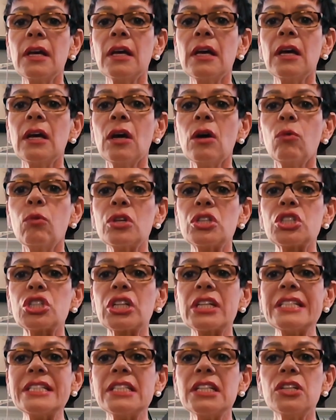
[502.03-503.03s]
which
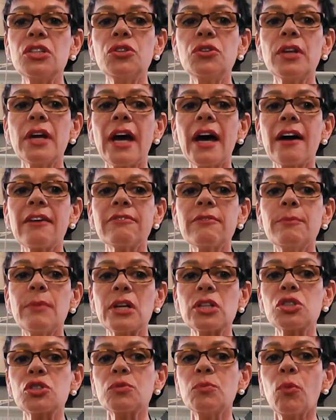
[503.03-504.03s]
continue to have
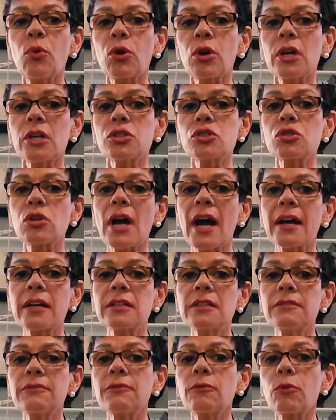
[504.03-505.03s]
much more
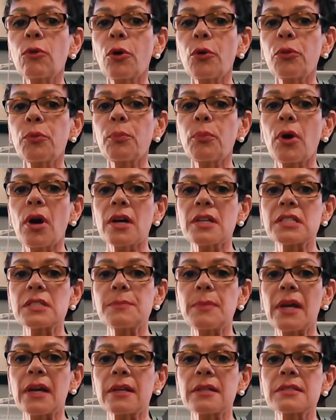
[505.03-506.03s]
attractive growth
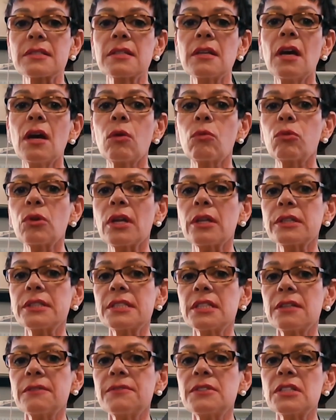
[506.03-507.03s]
prospects
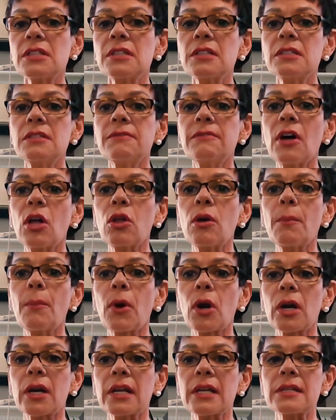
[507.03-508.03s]
relative to the developed
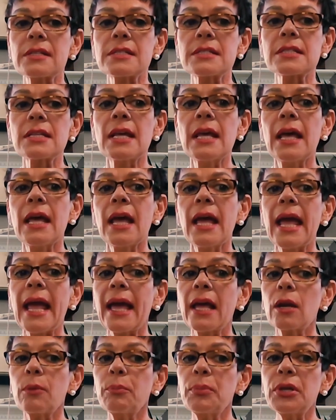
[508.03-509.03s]
markets and
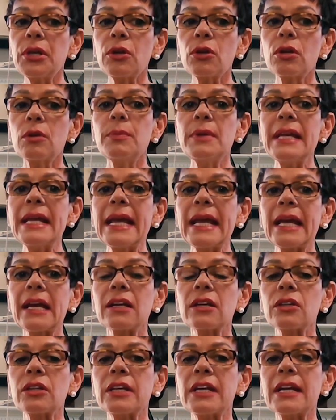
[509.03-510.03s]
appear to be
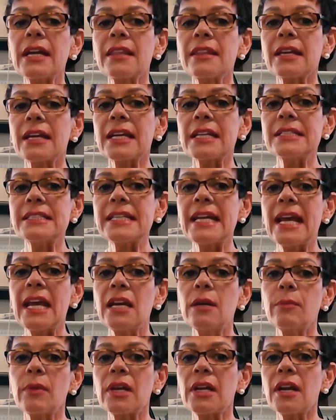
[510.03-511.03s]
handling the
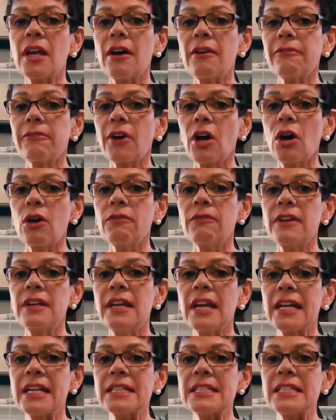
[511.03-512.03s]
containment of
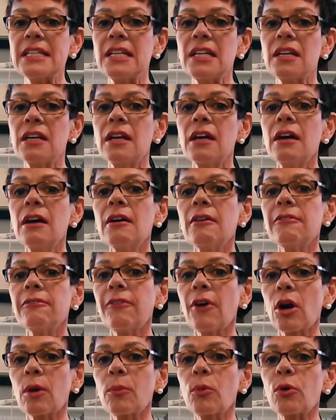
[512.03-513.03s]
COVID-19 far
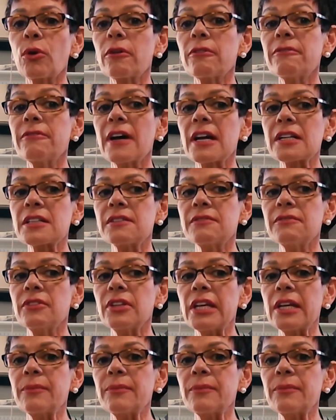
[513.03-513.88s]
more effectively.